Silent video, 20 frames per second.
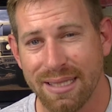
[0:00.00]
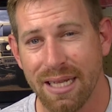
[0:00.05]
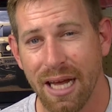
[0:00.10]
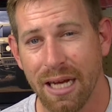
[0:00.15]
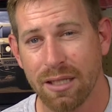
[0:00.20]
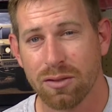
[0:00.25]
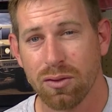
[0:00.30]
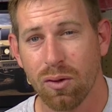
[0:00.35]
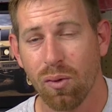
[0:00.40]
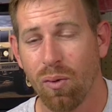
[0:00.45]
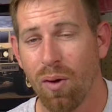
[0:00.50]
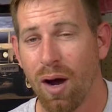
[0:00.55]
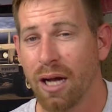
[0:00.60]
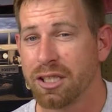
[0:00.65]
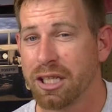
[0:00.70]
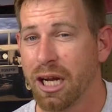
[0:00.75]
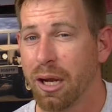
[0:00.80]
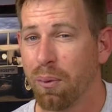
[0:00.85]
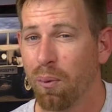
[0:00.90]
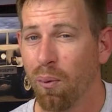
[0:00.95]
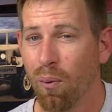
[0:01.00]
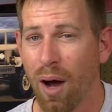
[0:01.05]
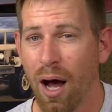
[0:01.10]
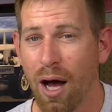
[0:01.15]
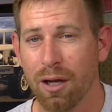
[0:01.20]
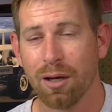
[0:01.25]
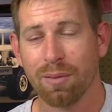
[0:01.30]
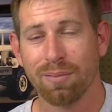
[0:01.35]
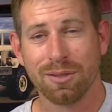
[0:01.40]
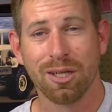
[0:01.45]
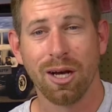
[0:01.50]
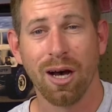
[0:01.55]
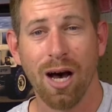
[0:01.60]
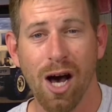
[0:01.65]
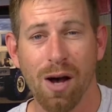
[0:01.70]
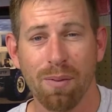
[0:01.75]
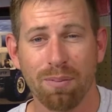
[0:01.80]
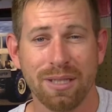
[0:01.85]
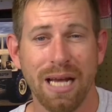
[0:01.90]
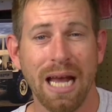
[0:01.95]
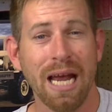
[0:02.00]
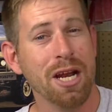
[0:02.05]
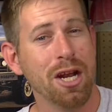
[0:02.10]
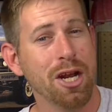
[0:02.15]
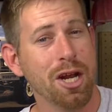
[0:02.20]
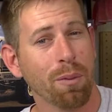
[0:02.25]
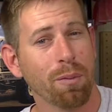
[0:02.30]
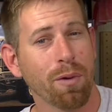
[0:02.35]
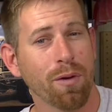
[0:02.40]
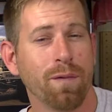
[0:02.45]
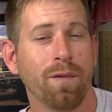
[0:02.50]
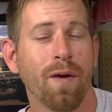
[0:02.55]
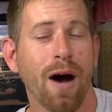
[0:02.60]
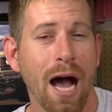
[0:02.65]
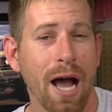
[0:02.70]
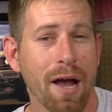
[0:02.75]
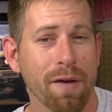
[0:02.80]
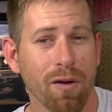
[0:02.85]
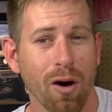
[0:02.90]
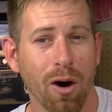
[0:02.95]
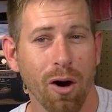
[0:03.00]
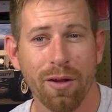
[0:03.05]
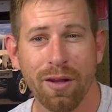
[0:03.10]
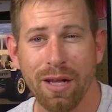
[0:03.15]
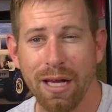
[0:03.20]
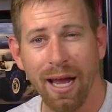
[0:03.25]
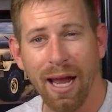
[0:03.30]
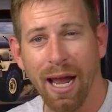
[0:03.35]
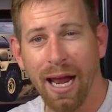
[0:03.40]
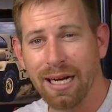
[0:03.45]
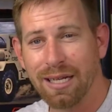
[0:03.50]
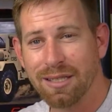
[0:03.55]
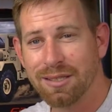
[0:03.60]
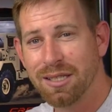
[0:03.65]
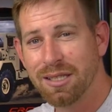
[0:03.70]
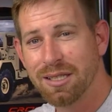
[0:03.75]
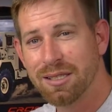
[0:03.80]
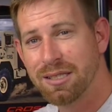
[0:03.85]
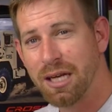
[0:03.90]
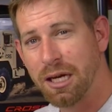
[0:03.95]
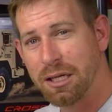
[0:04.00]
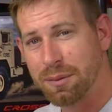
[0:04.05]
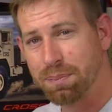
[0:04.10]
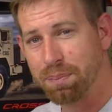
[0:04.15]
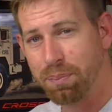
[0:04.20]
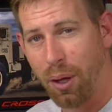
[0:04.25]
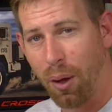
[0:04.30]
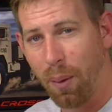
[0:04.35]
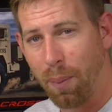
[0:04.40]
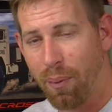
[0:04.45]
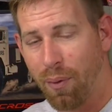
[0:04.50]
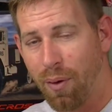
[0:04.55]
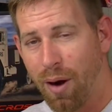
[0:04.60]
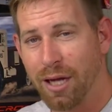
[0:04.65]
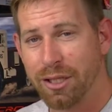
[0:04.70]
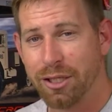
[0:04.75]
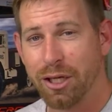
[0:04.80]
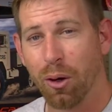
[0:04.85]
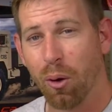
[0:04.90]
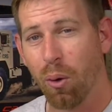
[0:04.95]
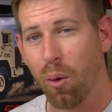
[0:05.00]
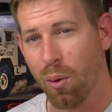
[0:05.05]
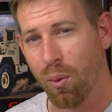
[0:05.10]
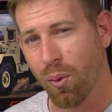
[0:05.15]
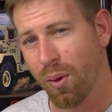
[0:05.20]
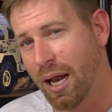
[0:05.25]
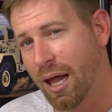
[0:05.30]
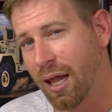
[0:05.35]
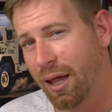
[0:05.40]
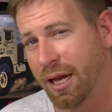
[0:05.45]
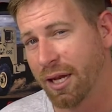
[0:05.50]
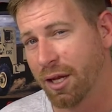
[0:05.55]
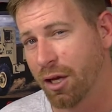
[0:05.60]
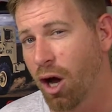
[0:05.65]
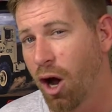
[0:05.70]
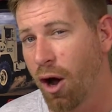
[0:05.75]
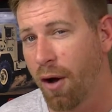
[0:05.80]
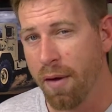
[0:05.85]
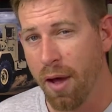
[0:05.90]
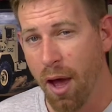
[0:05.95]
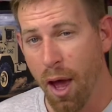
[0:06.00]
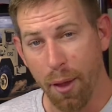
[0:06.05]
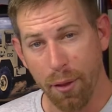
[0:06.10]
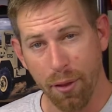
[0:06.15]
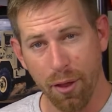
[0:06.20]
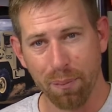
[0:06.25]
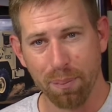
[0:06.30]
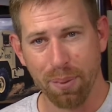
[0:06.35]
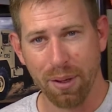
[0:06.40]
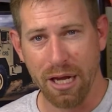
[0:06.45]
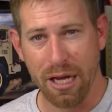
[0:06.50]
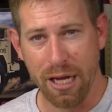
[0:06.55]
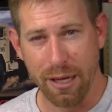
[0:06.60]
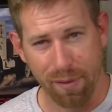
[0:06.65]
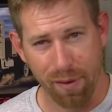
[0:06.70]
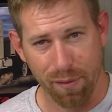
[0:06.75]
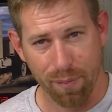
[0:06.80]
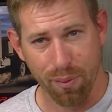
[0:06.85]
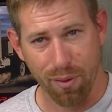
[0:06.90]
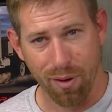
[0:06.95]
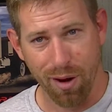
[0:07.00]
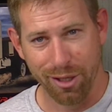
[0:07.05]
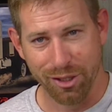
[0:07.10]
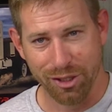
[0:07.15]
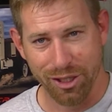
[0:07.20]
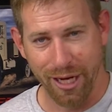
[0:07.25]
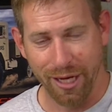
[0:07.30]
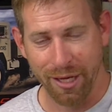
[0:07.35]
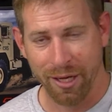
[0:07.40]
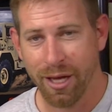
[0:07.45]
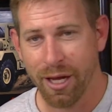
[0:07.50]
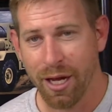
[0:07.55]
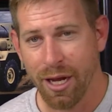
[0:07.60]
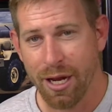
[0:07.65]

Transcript: Thanks for watching and welcome to update number 5 on the HC6 build project or what I like to call the Behemoth project.